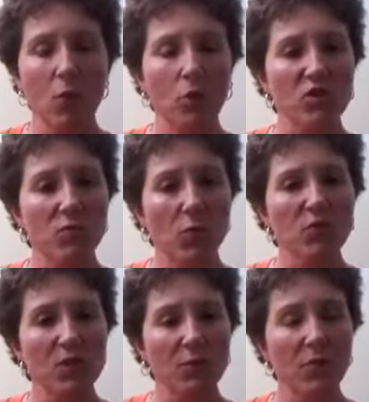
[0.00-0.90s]
which
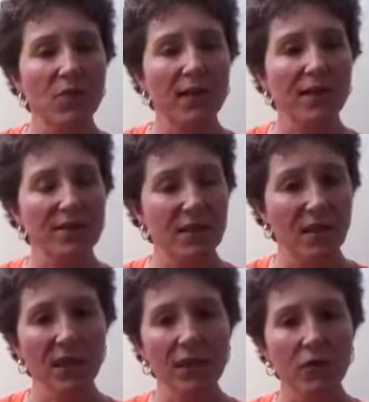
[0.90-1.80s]
most people think is a
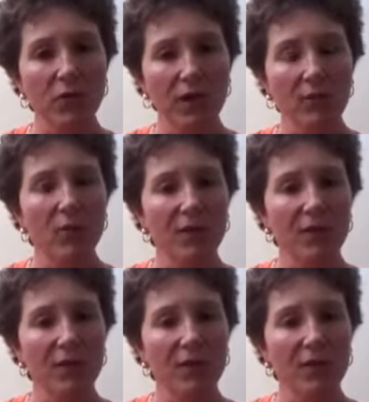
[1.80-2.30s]
night cream,